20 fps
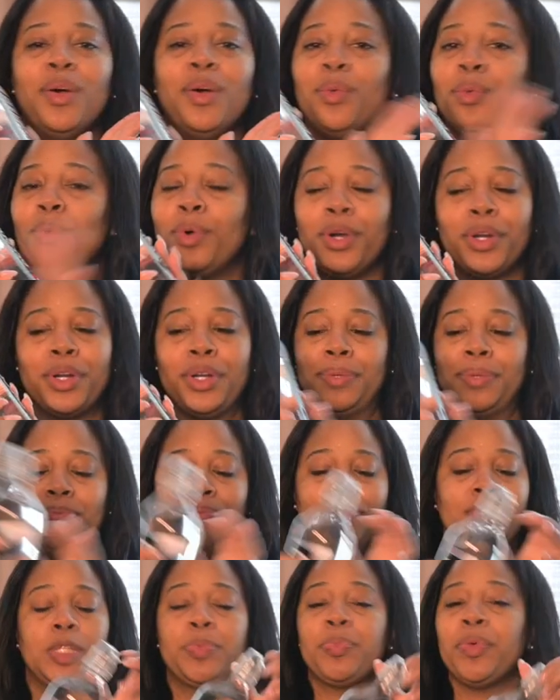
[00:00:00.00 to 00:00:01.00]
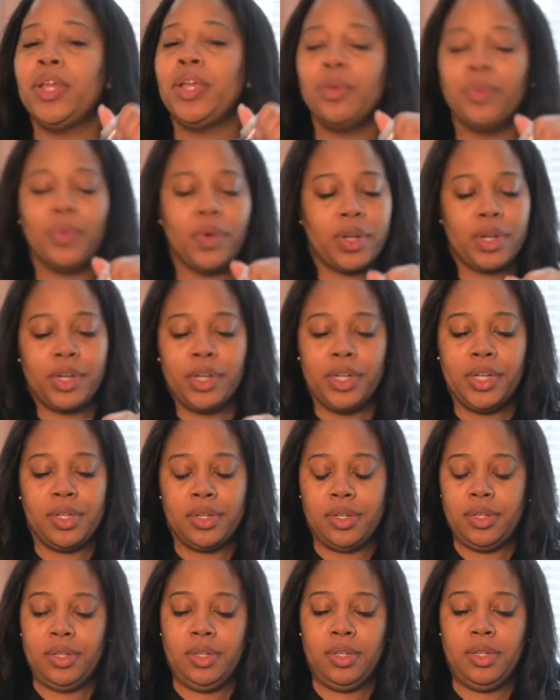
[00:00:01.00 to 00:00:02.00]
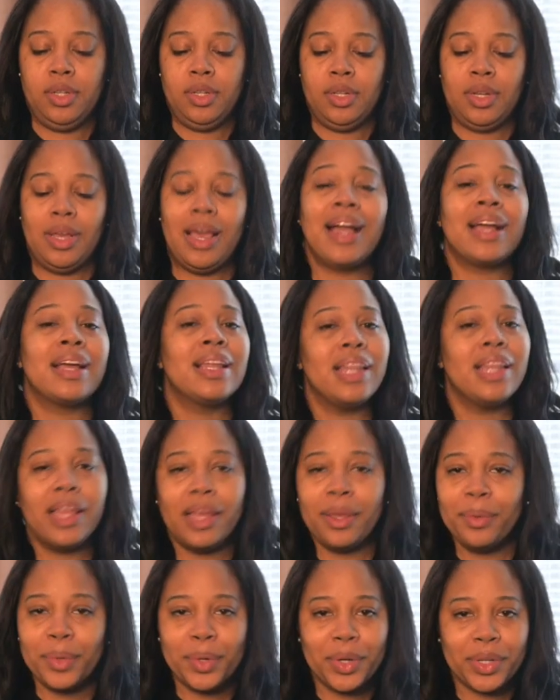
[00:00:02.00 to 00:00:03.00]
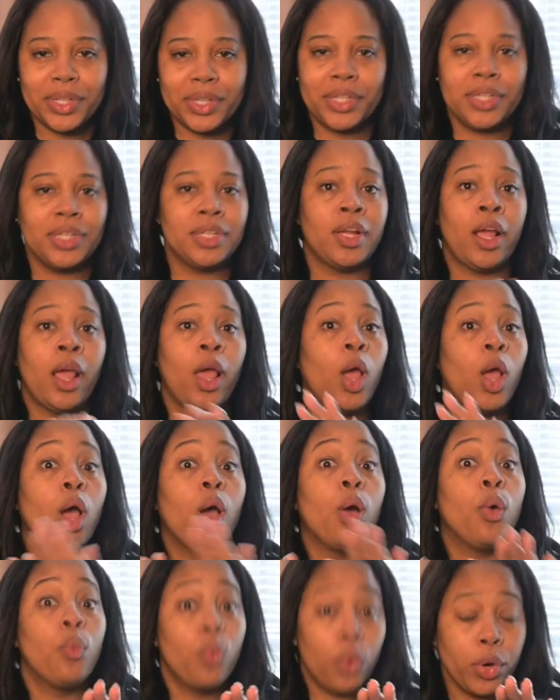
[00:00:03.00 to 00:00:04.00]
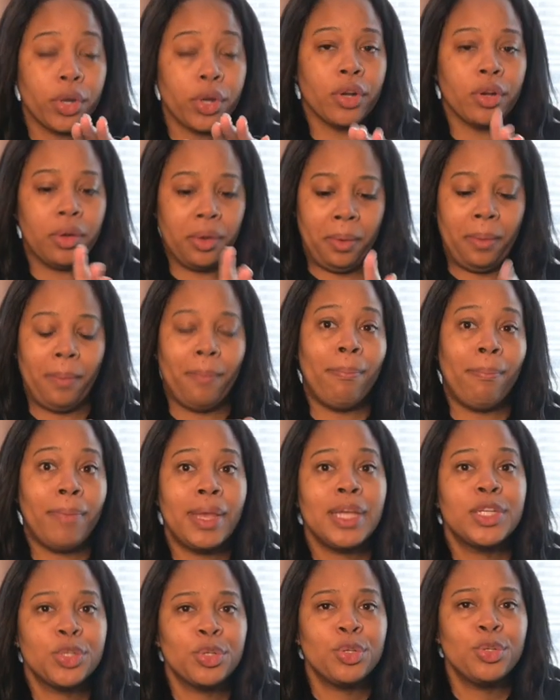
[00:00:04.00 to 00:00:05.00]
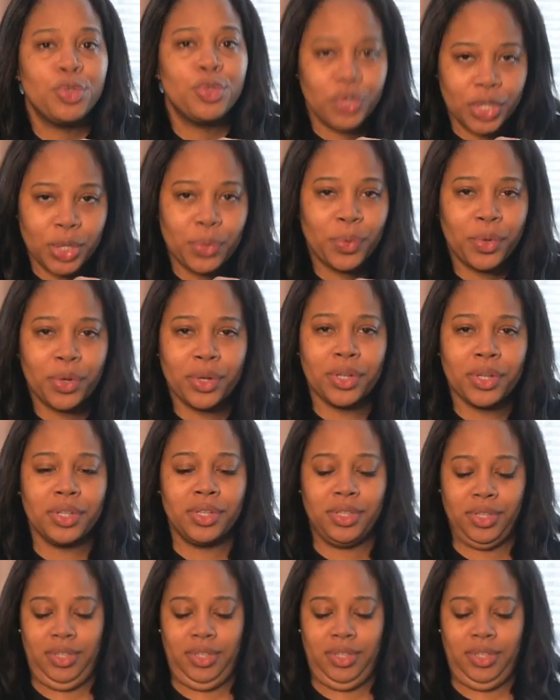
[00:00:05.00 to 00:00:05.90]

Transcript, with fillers: Water. Spring water, alkaline water, water. Make sure you drink water.